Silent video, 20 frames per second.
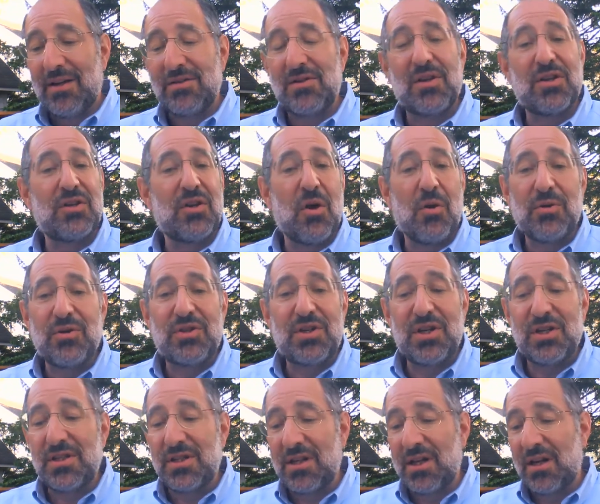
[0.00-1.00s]
So that no
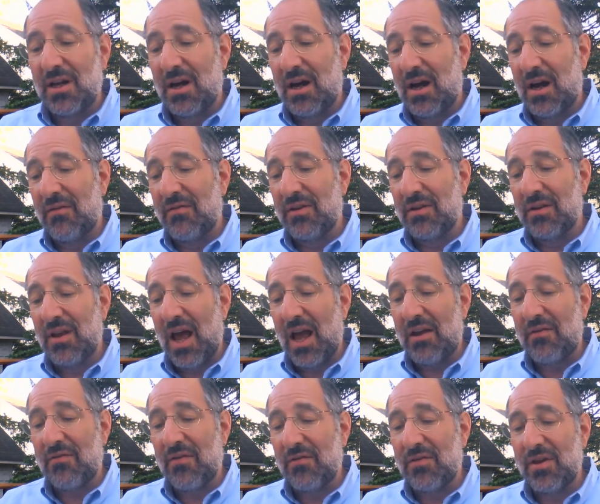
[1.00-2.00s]
season of the
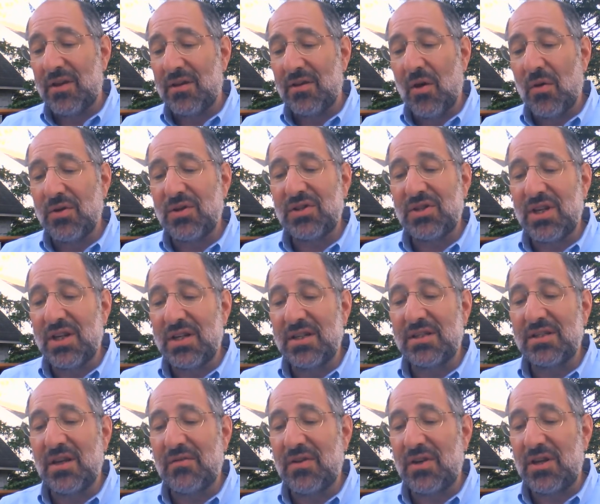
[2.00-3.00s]
life of no
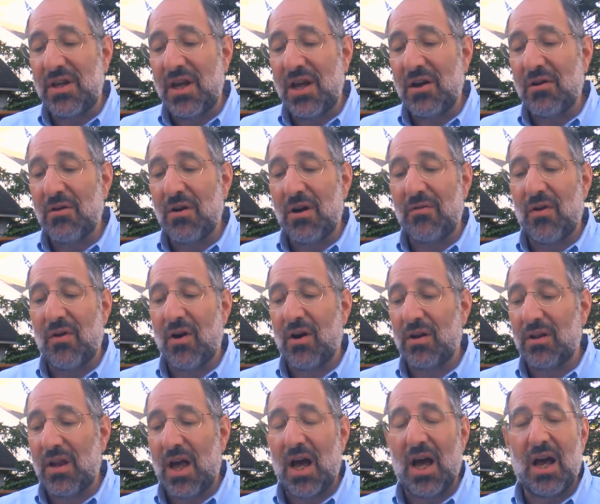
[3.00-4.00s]
season of the year of
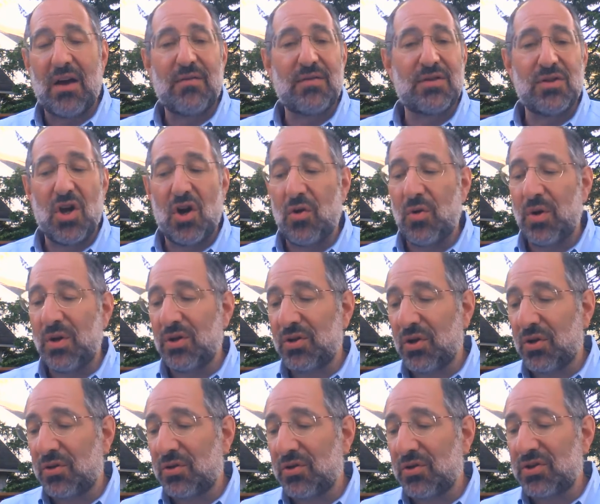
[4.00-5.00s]
our lives, no
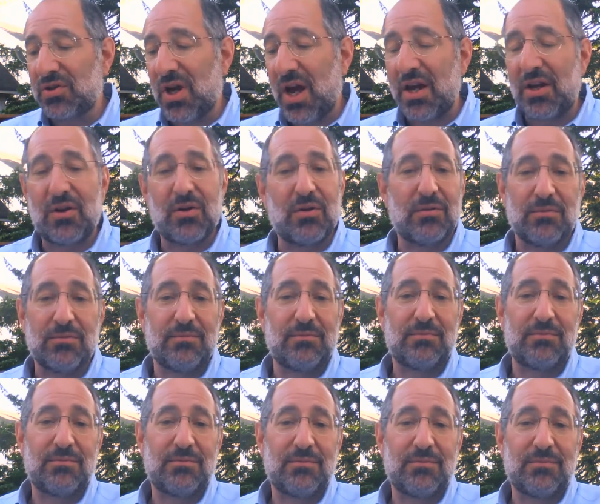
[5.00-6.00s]
internal cycle,
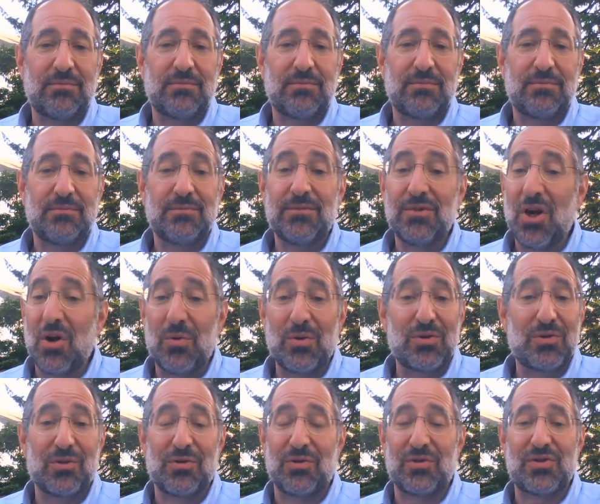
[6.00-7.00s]

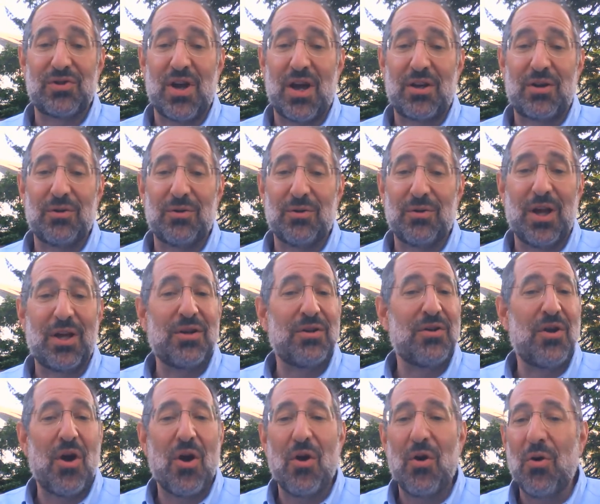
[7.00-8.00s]

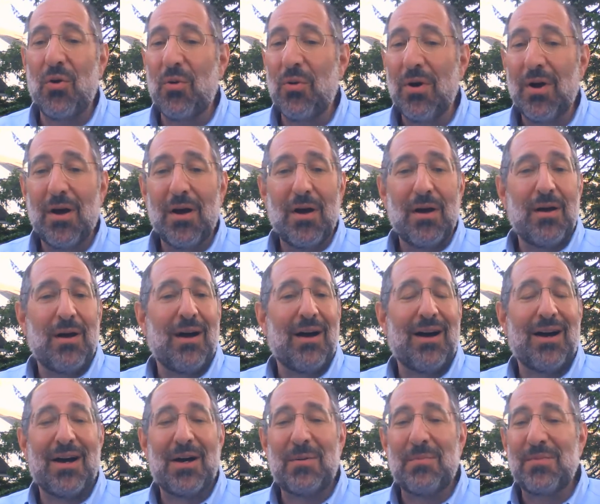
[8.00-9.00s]
and no
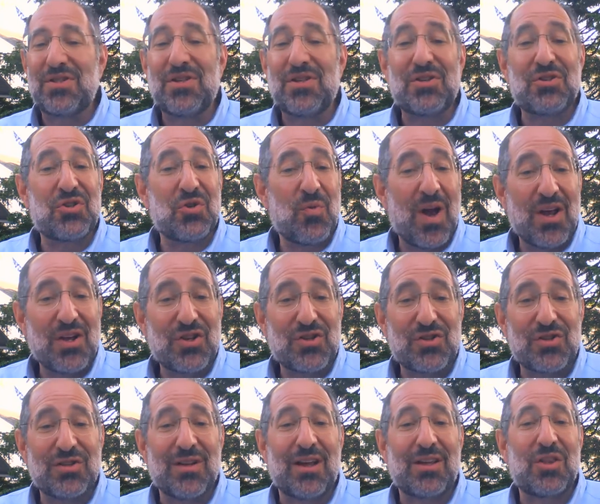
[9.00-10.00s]

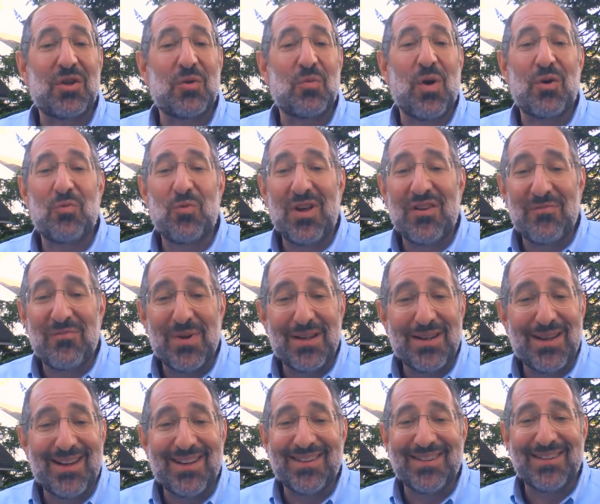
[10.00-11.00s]
situation like the one we've
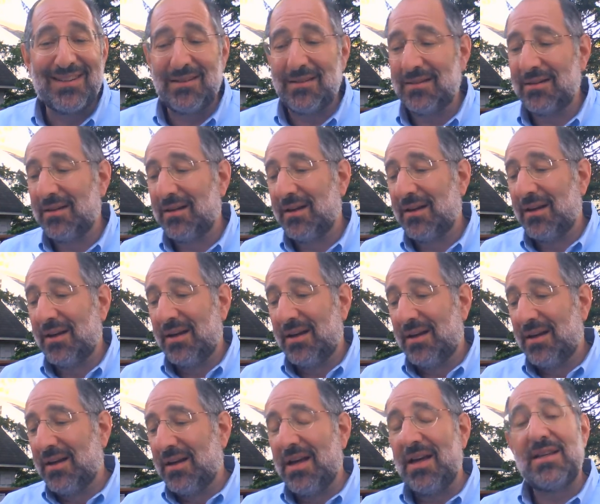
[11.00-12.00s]
been in
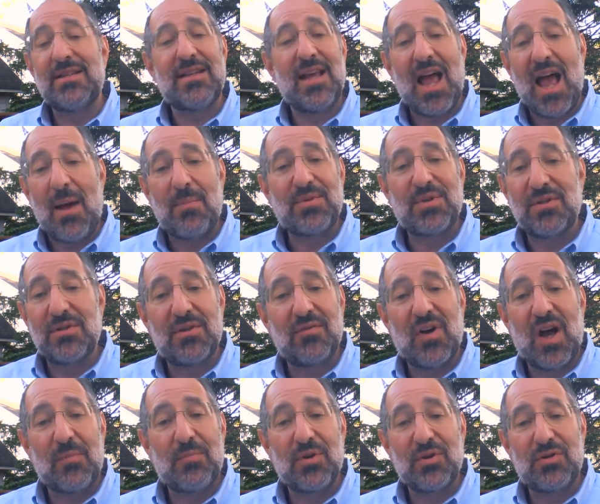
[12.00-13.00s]
is absent
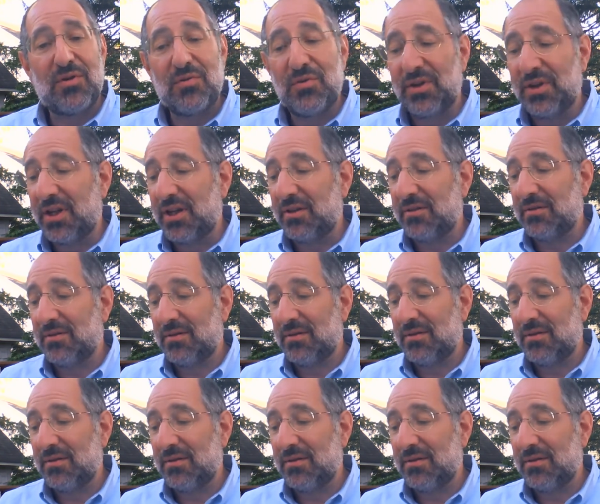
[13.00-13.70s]
of opportunity.